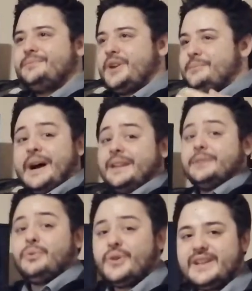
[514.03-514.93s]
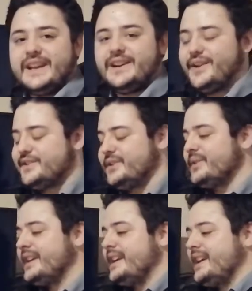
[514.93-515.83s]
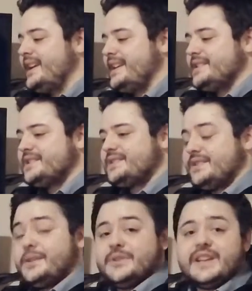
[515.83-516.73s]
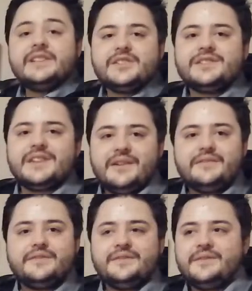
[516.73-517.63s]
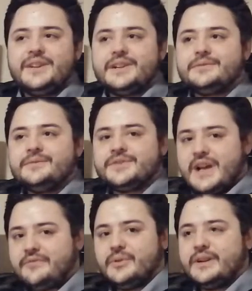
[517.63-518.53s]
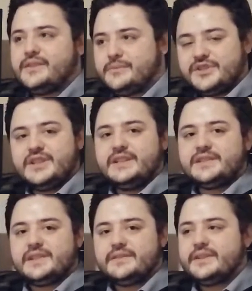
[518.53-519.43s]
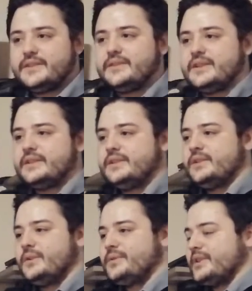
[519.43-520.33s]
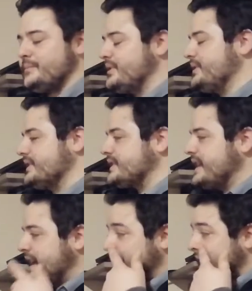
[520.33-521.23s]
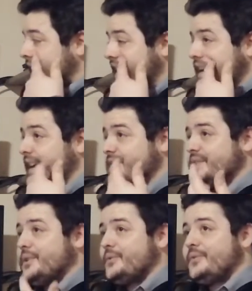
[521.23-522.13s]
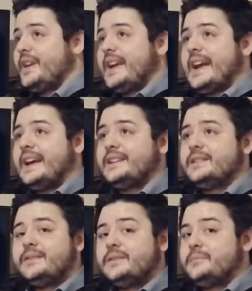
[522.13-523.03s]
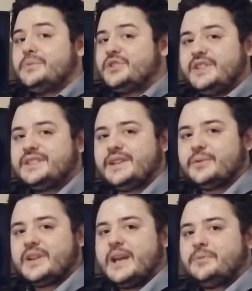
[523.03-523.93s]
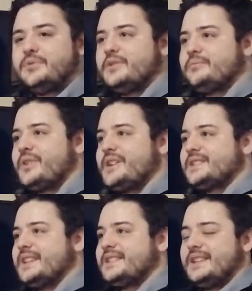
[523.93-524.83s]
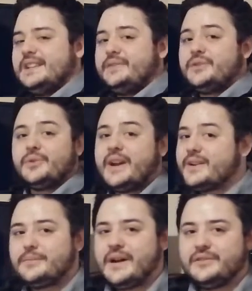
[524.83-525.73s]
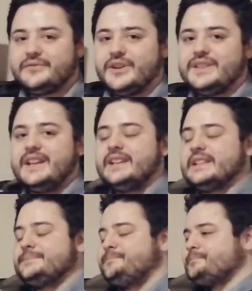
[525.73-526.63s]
compiling more data on you is the limitations of their software, their machines, their computers. And so if they had machines that were capable of processing an even greater amount of raw data,